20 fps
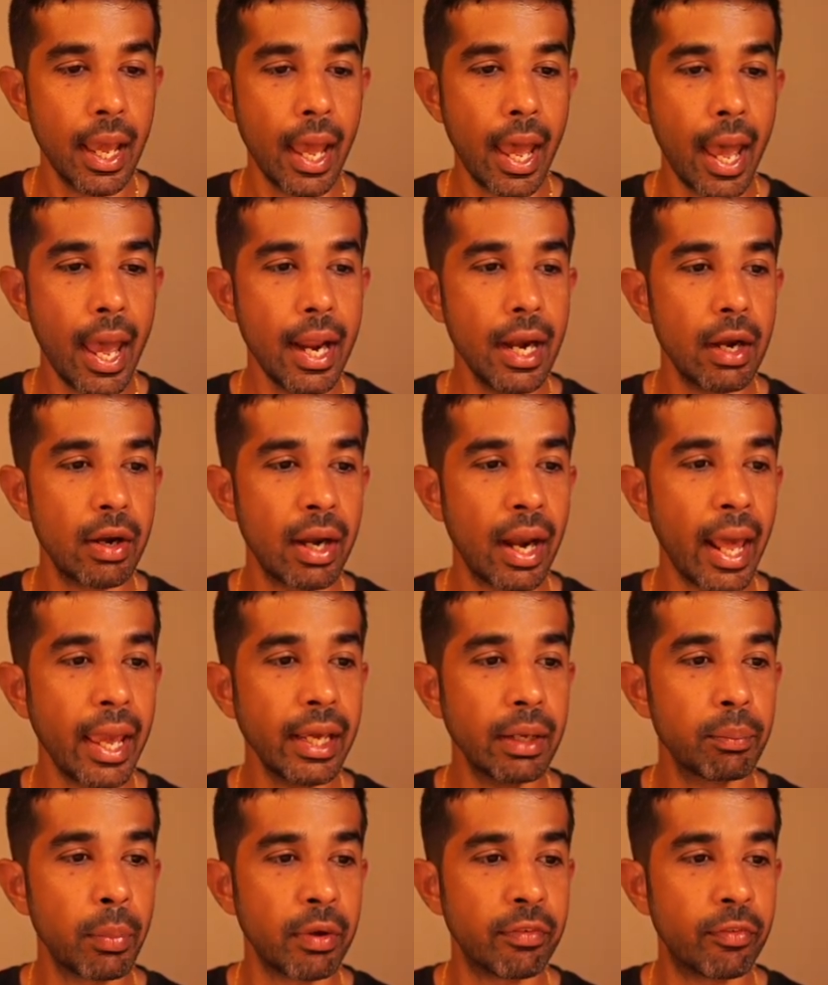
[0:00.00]
and
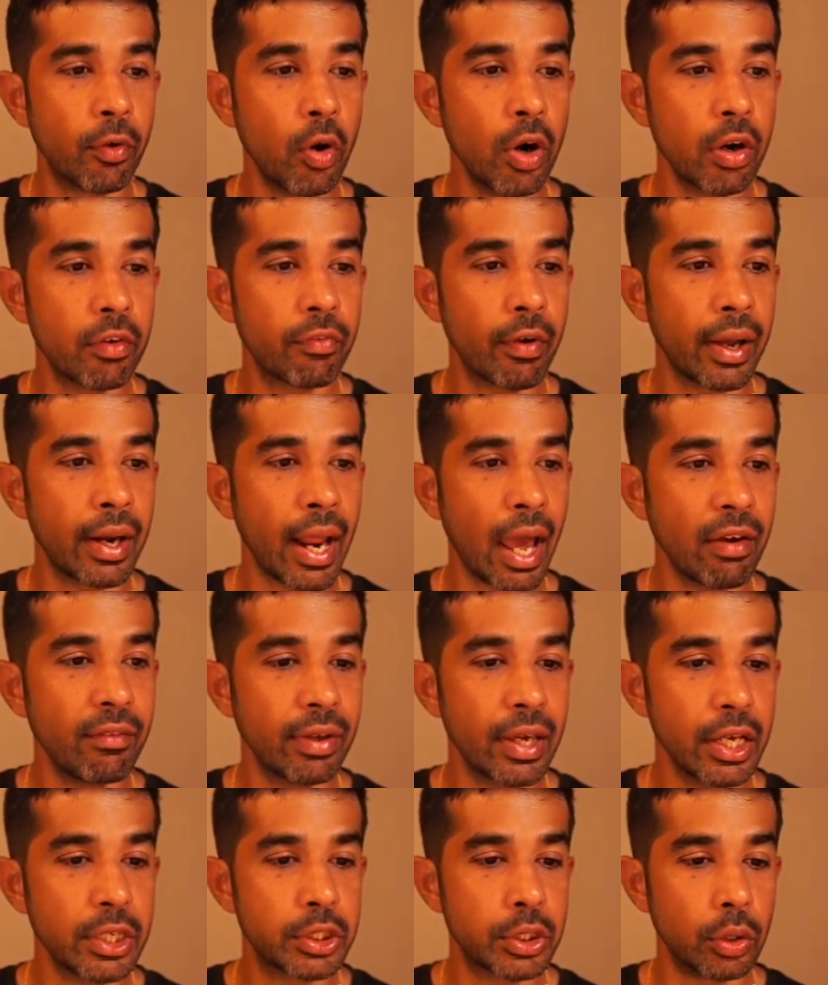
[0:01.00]
like before, if I
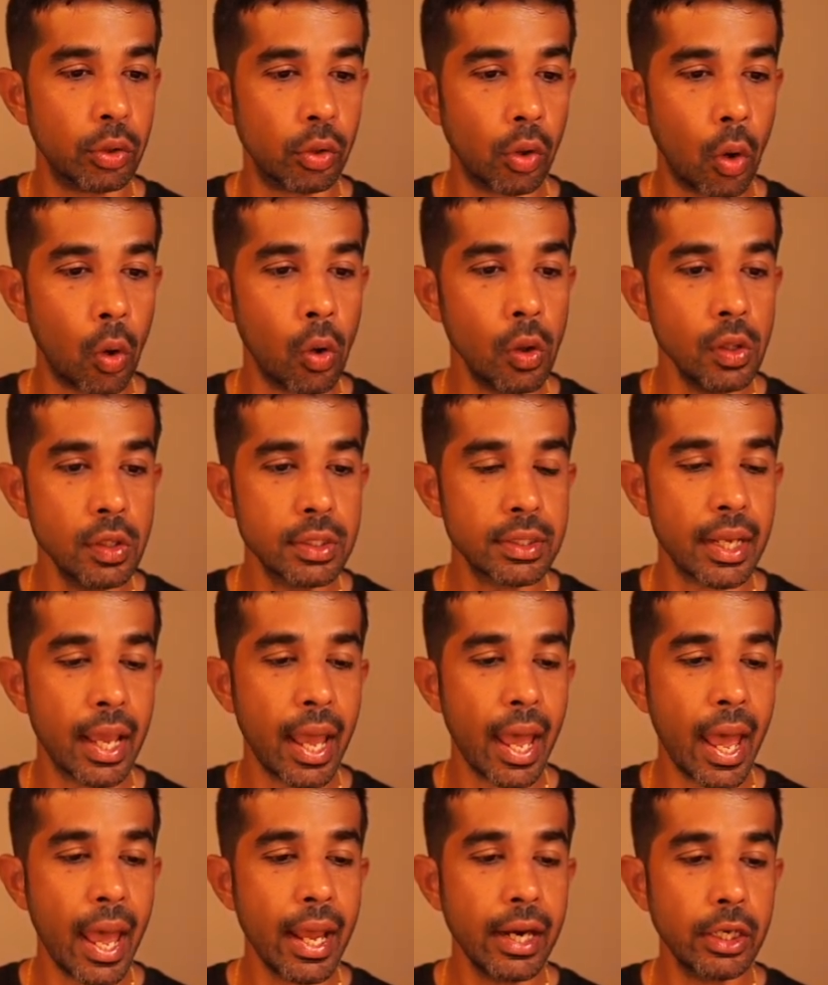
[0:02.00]
navigate to roles
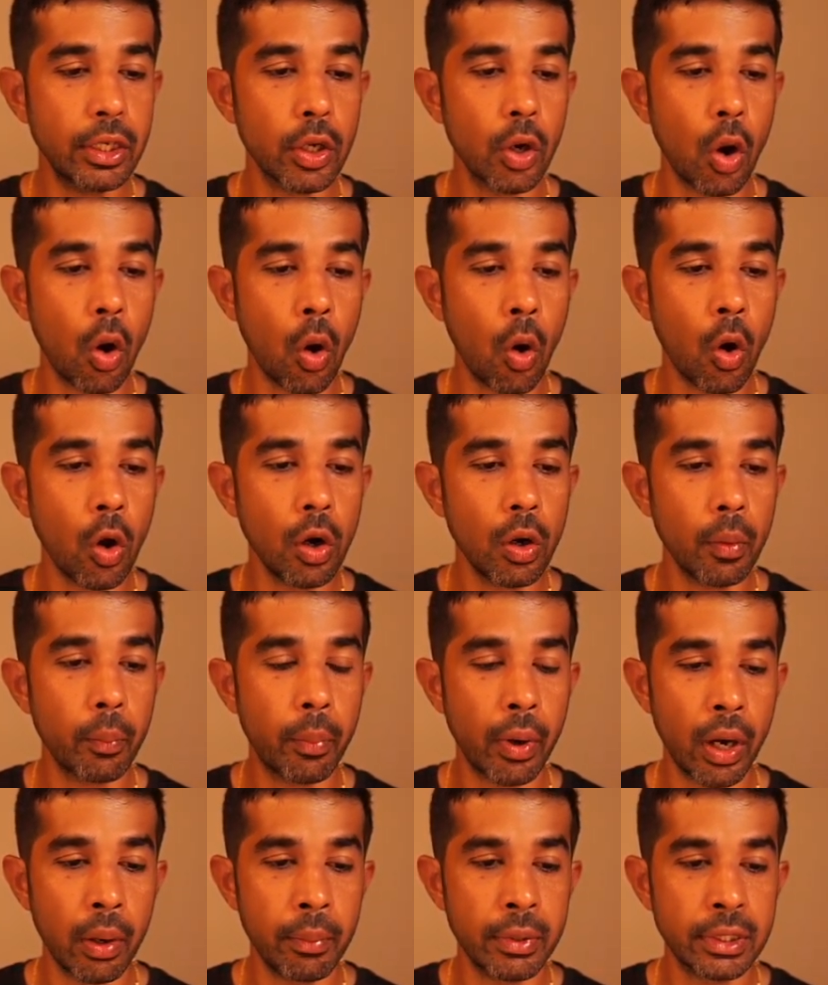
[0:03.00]
and to all
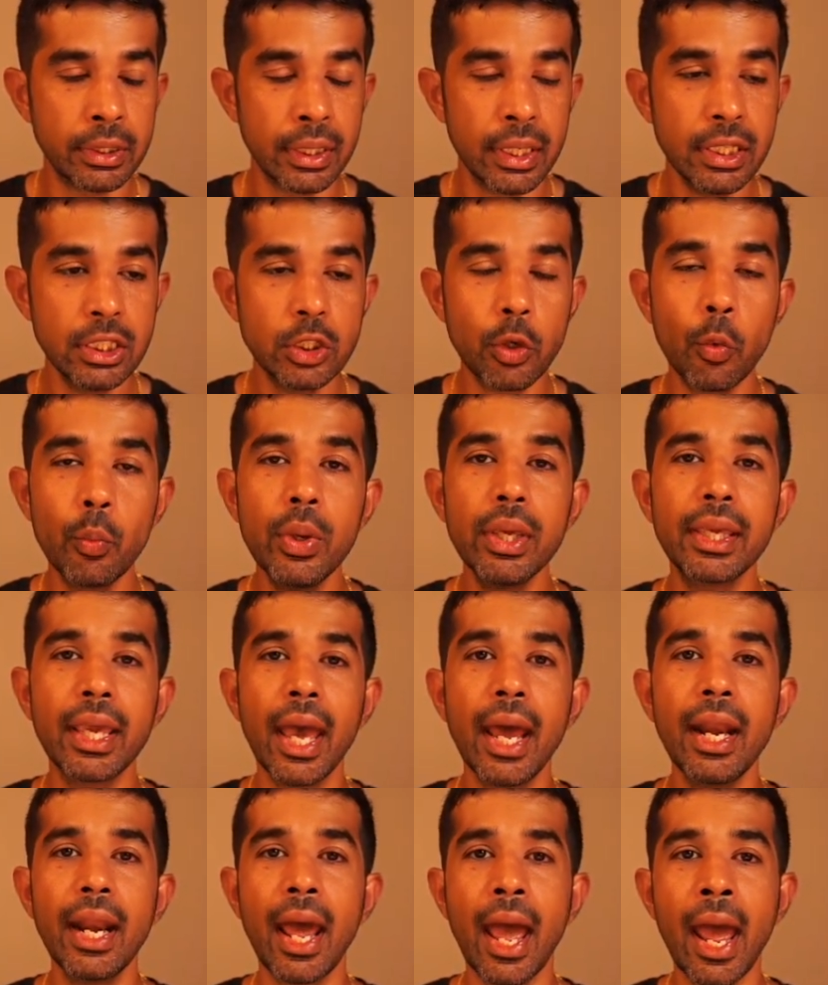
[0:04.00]
permissions, we
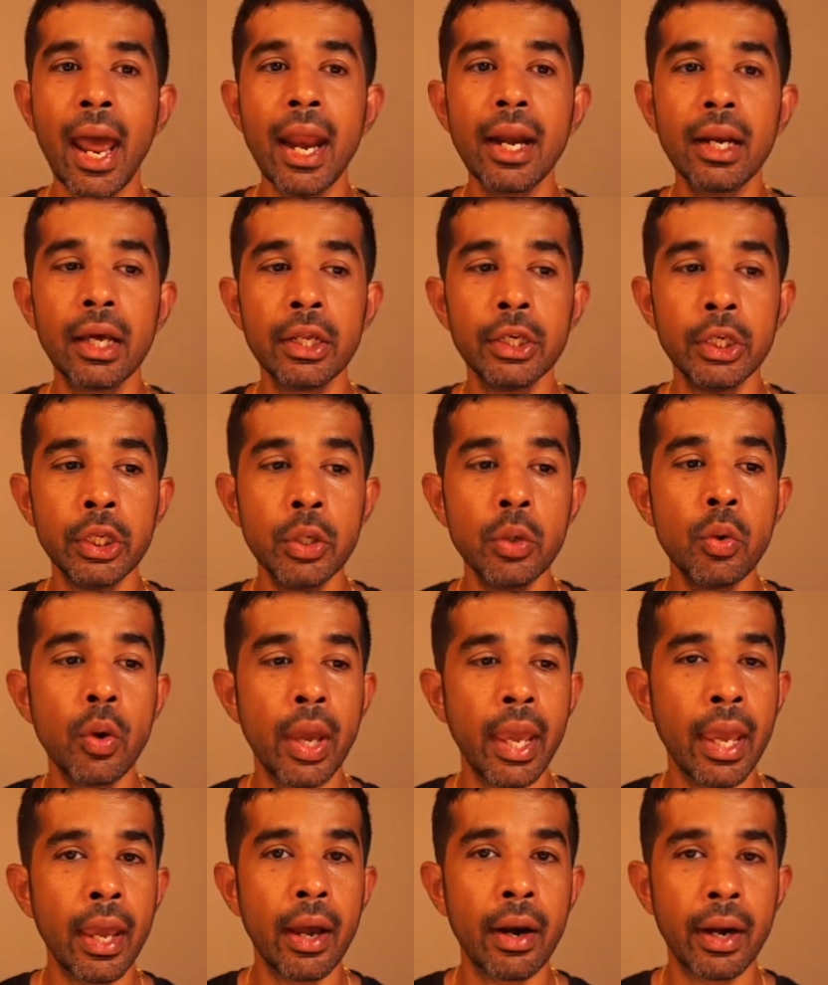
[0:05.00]
can add a new
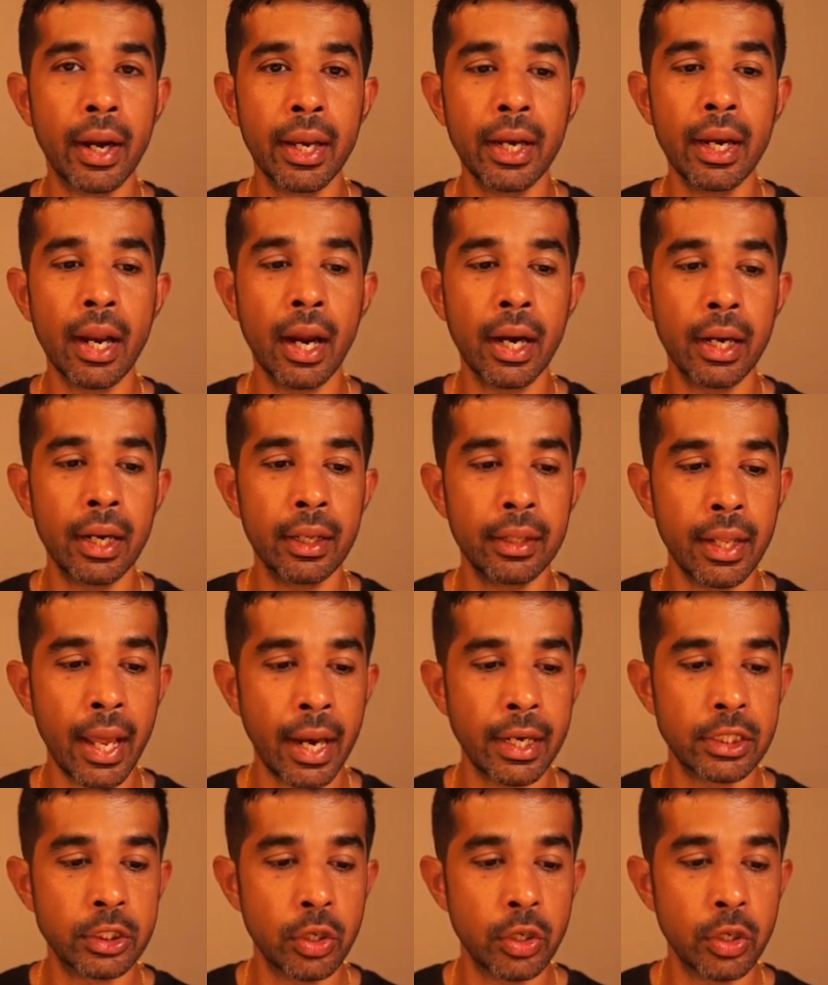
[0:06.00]
ARN under that.